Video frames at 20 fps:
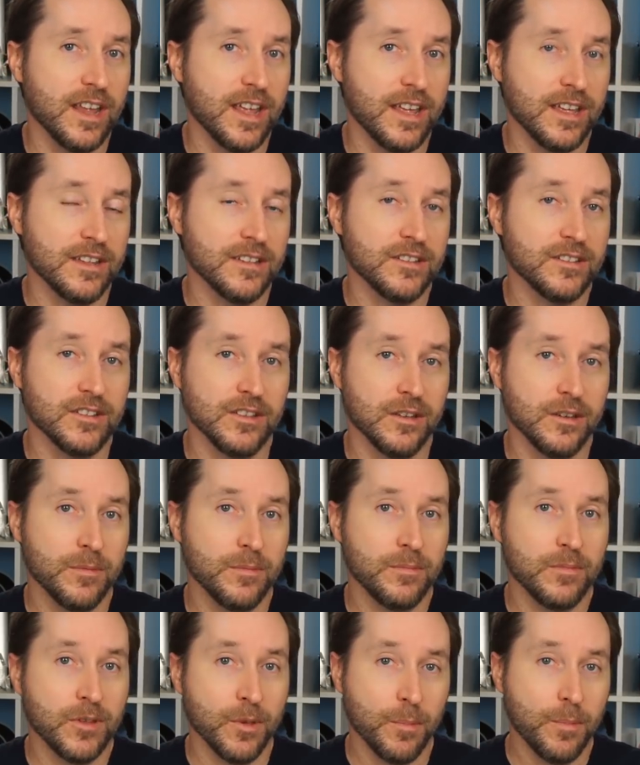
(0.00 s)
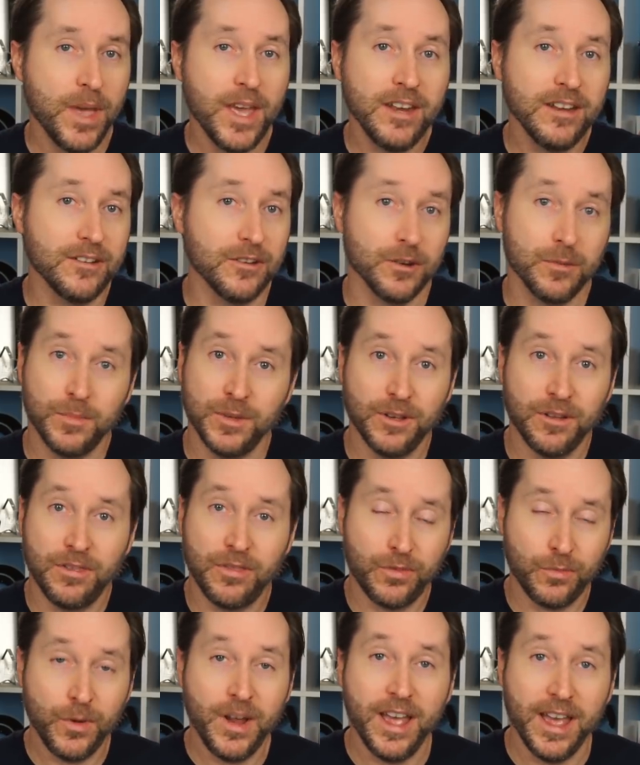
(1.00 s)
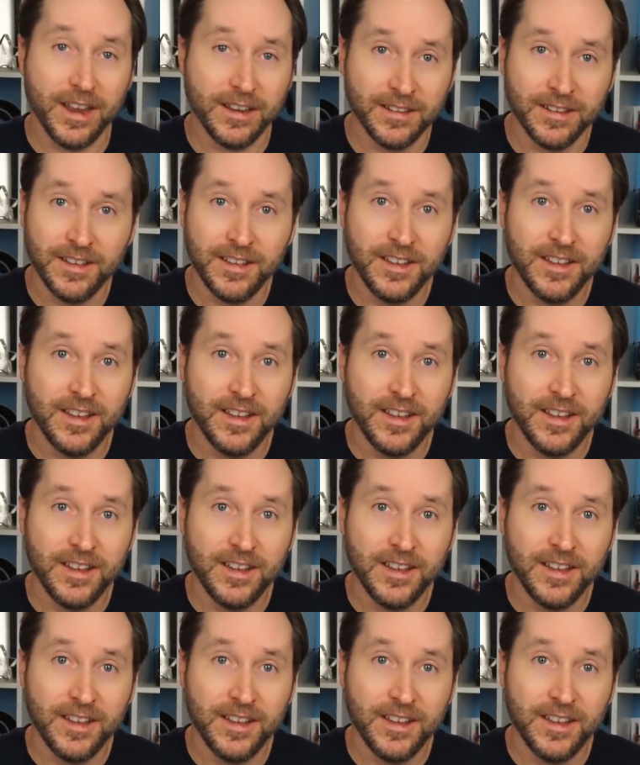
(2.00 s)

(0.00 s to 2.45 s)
as a competitor, but a threat.